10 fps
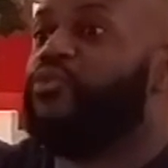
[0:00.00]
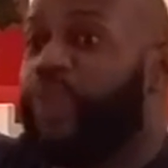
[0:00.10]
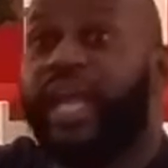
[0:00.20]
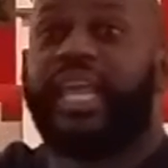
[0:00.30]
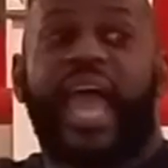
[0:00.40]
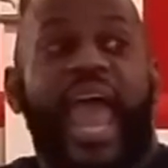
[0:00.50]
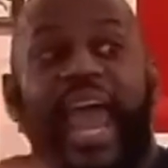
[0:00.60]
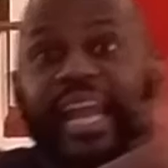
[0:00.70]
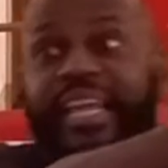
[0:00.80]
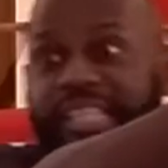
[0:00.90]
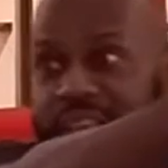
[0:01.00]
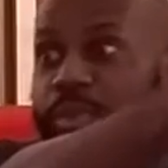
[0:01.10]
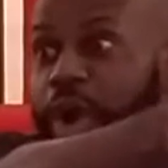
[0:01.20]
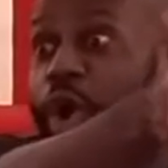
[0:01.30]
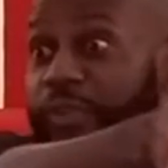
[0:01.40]
Really, hate is
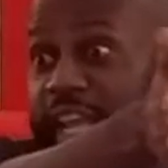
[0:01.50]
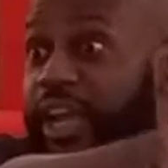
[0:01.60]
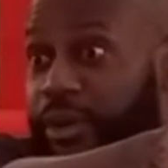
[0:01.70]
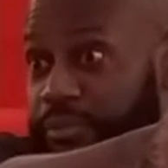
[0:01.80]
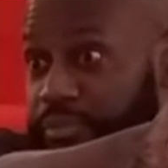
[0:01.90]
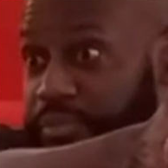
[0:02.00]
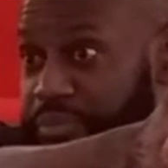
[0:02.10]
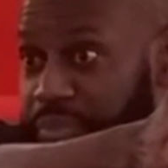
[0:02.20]
somewhere over here.